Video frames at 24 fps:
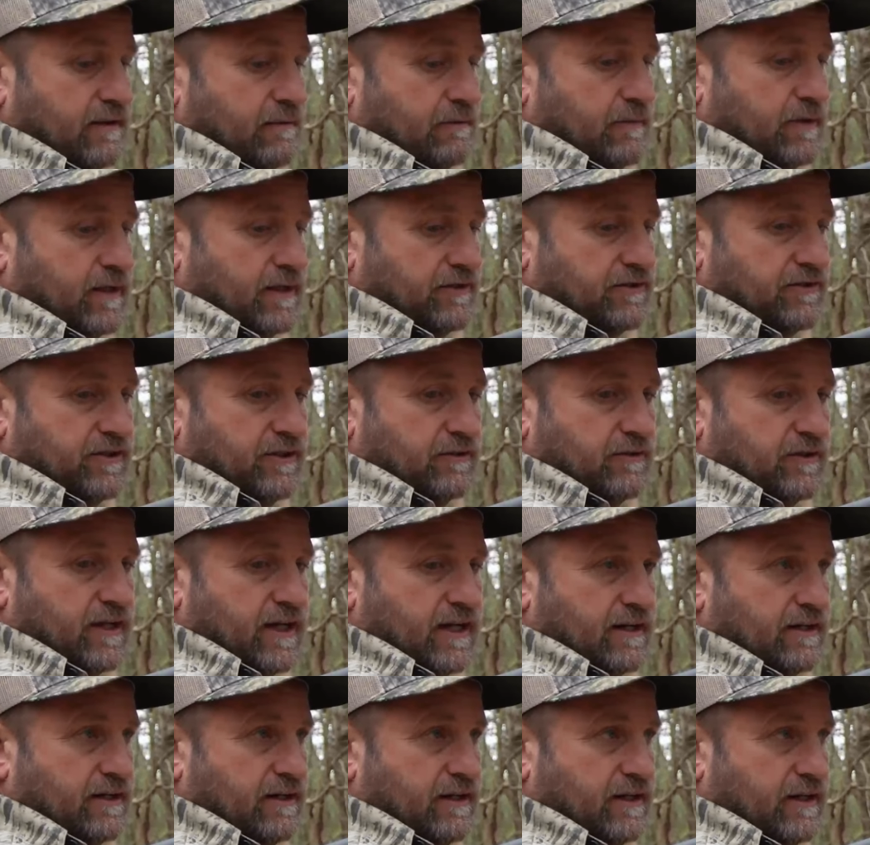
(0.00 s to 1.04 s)
But I still
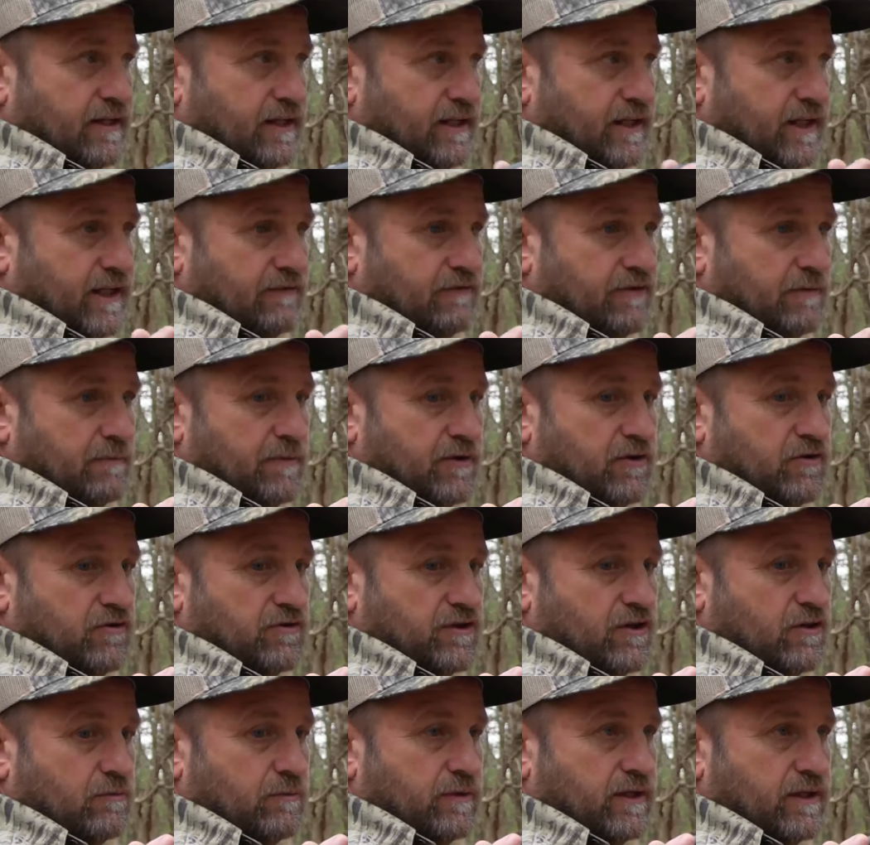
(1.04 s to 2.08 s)
gotta, if he moves
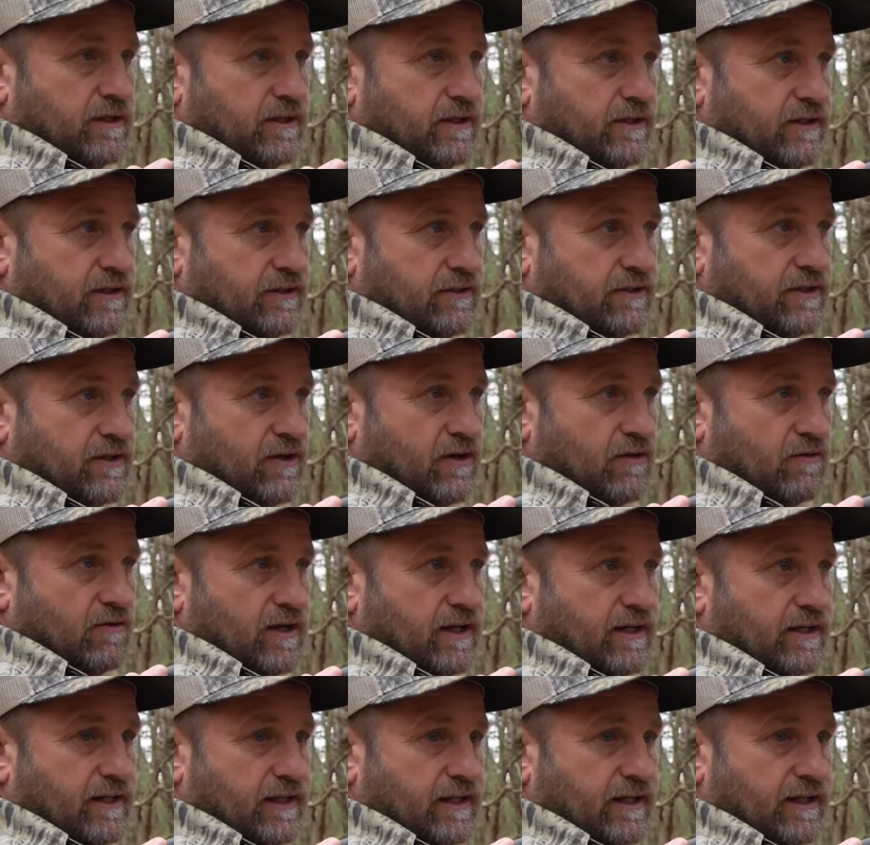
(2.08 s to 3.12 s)
on me, he'll turn
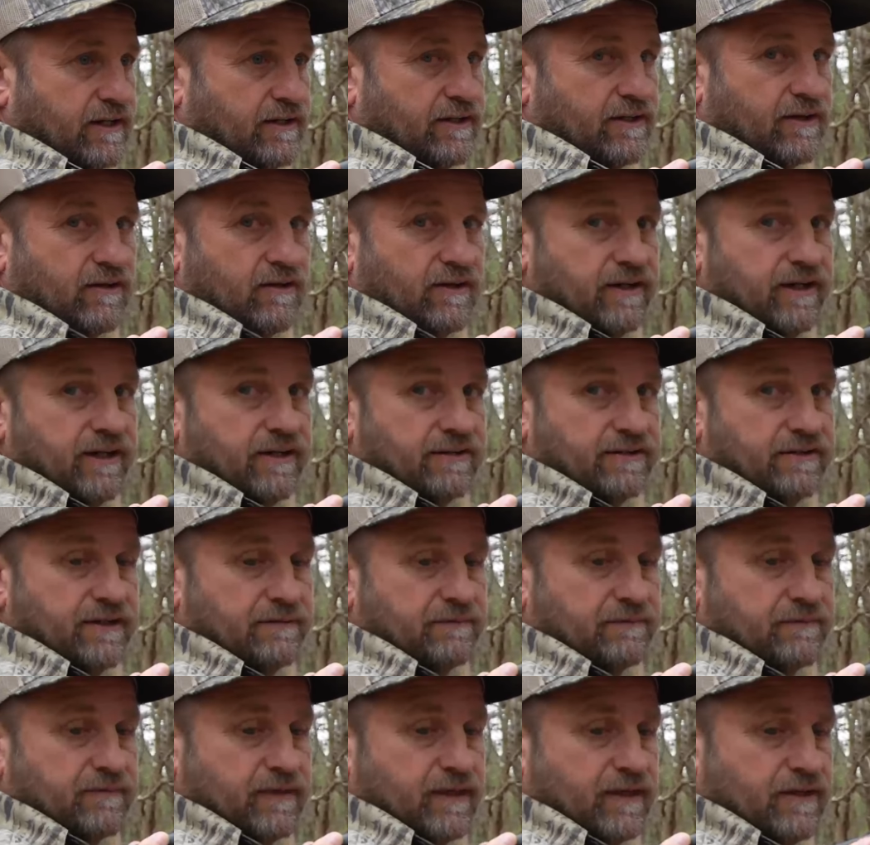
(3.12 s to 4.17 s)
right. I gotta turn this.
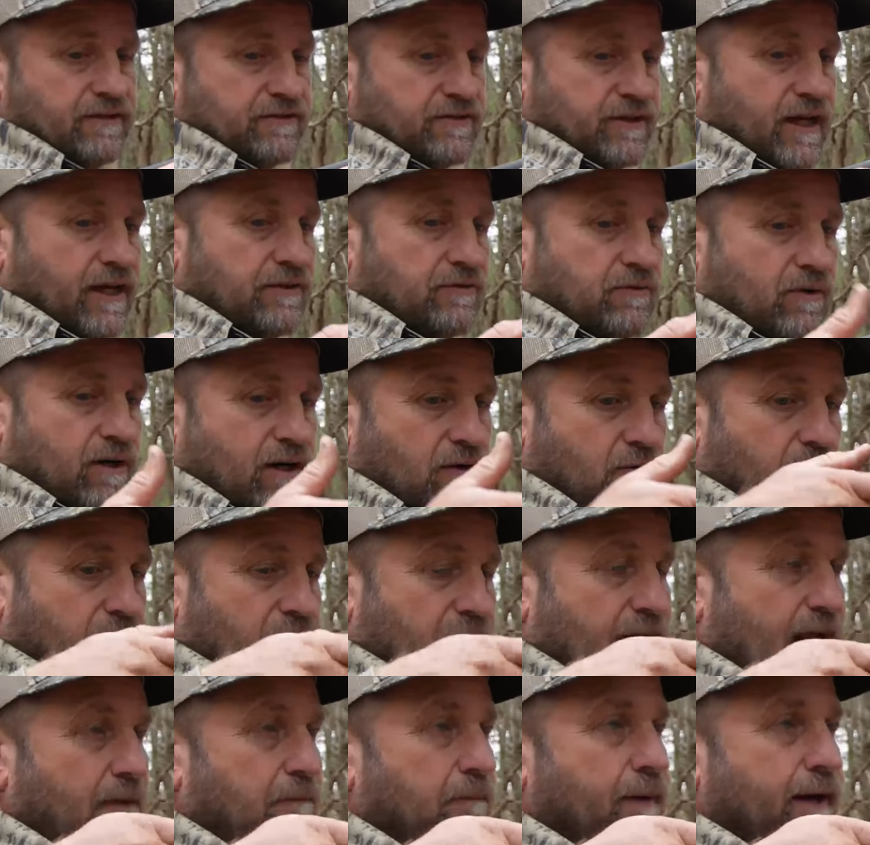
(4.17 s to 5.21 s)
So that's why I really
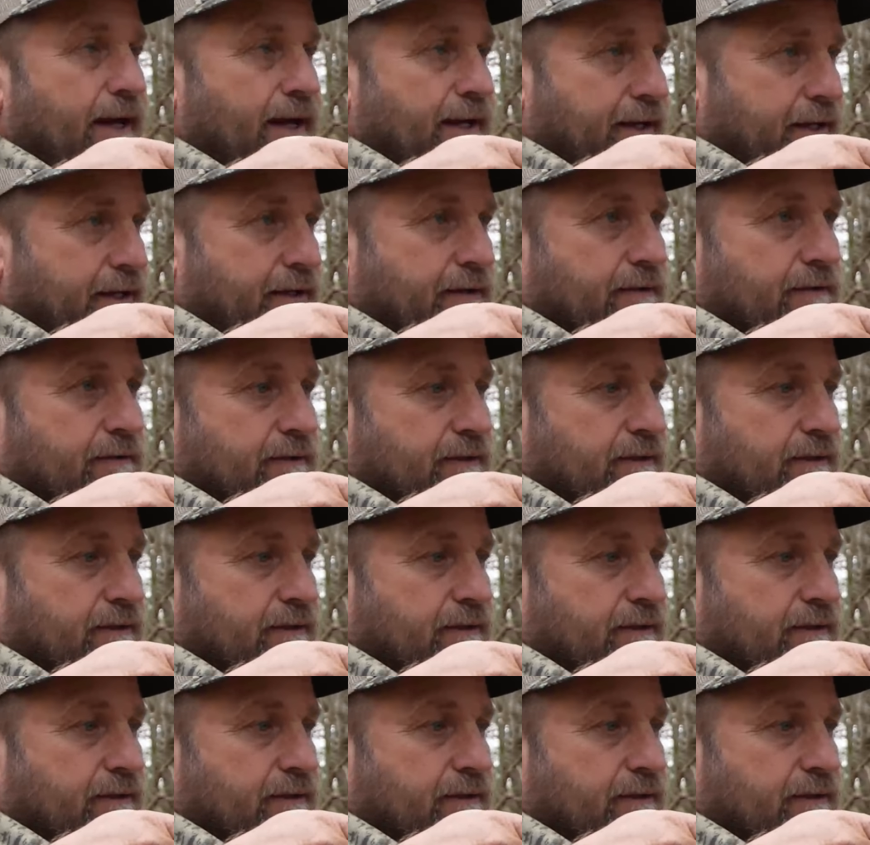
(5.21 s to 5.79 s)
like mine here.